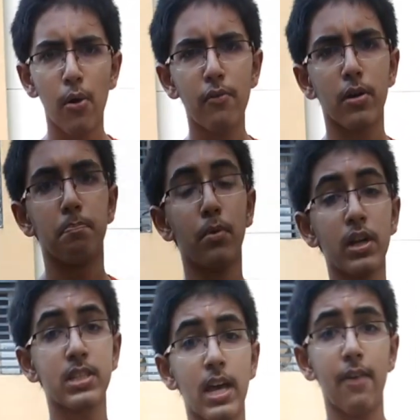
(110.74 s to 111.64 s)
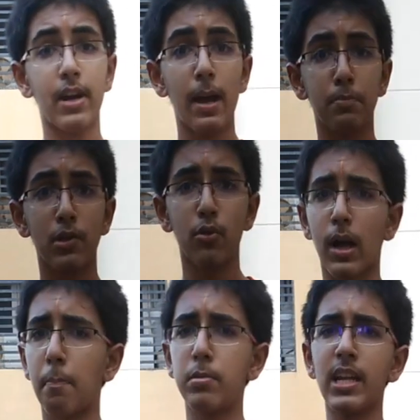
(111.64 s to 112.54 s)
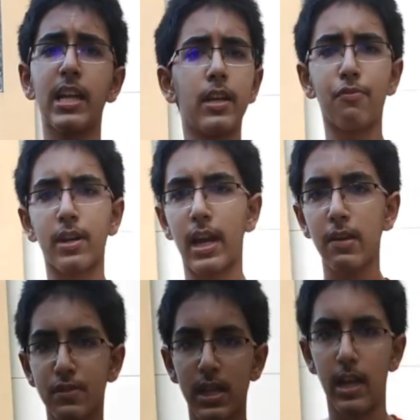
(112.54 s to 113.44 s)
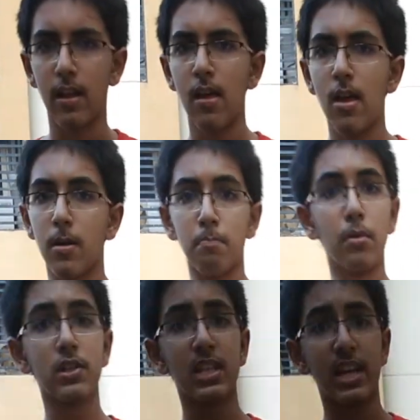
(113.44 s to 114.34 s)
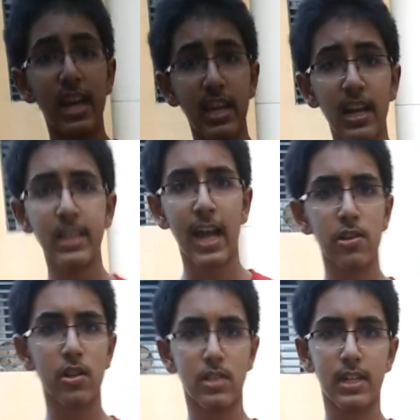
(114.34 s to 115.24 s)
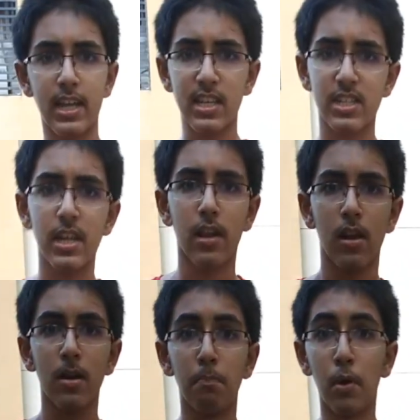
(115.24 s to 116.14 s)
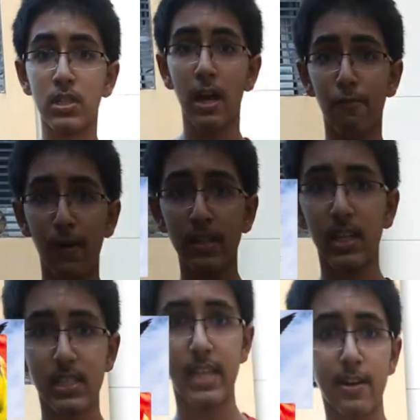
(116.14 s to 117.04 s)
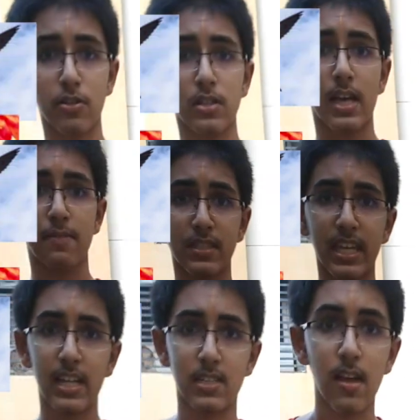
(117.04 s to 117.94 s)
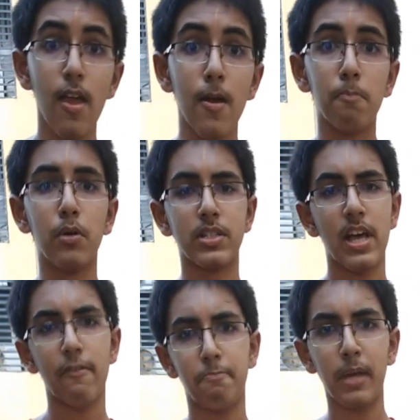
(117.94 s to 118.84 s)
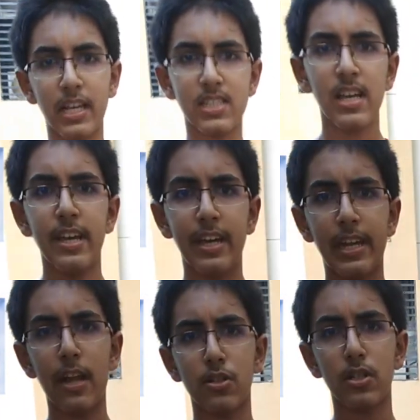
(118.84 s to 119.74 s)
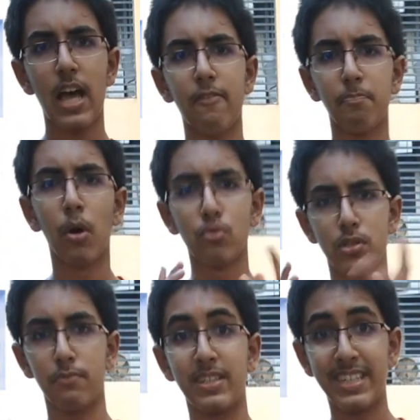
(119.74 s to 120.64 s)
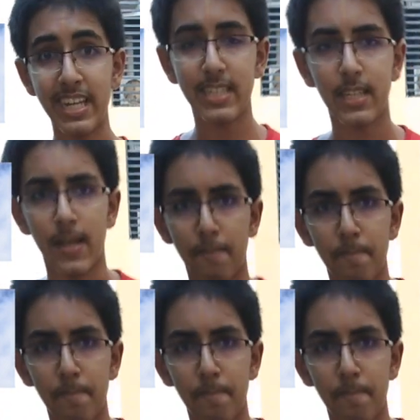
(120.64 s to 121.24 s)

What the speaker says: However, birds have adapted to a completely different lifestyle. Birds are aerial, dinosaurs are terrestrial. Birds have feathers, dinosaurs have scales. Birds have beaks and dinosaurs have mouths with teeth